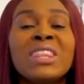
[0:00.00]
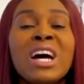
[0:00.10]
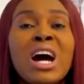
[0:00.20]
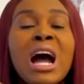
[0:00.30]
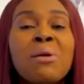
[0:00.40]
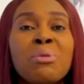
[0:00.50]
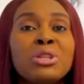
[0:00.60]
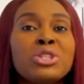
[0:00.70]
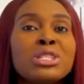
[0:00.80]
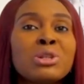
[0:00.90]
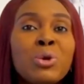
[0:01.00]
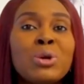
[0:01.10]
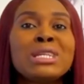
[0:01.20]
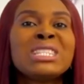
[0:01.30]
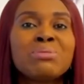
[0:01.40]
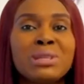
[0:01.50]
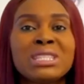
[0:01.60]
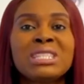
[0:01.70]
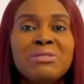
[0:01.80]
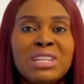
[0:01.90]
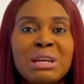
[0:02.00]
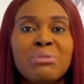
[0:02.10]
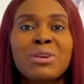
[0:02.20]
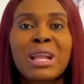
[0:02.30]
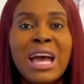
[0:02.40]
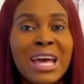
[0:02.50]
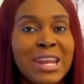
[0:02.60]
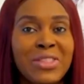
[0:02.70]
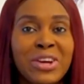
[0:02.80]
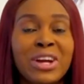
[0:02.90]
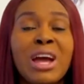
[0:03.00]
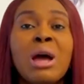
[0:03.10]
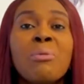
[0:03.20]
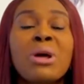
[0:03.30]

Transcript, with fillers: Now, I'm not just only specific about Canada,